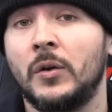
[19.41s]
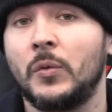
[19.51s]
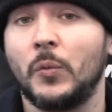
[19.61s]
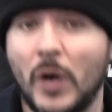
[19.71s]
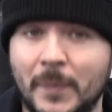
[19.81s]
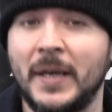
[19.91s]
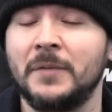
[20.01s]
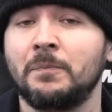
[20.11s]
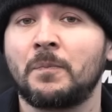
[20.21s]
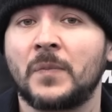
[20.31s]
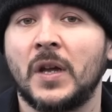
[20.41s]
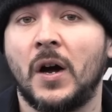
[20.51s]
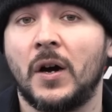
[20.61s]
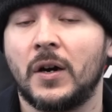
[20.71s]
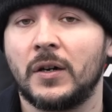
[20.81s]
women
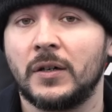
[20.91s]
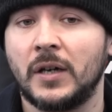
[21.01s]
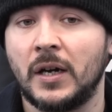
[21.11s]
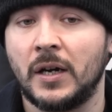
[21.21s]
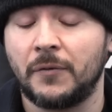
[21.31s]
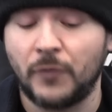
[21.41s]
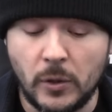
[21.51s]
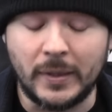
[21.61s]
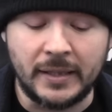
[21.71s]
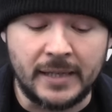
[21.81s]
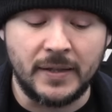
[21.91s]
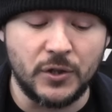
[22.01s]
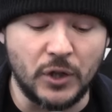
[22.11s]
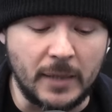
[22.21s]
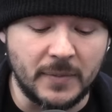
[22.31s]
are uh, uh frequently in these
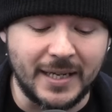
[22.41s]
gyms